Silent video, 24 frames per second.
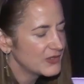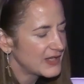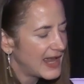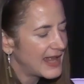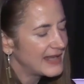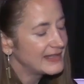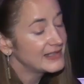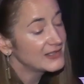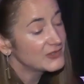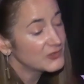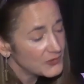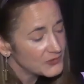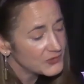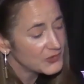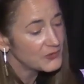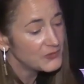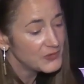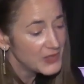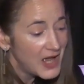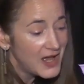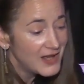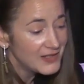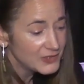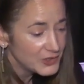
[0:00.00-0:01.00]
And it's also
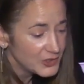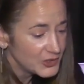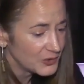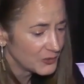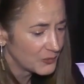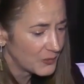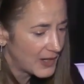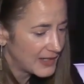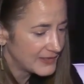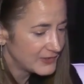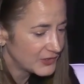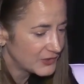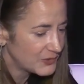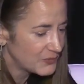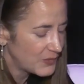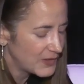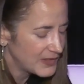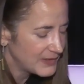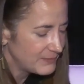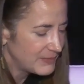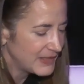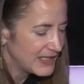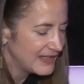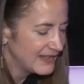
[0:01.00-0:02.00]
not new. I just want
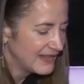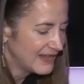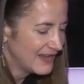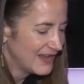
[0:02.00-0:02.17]
to be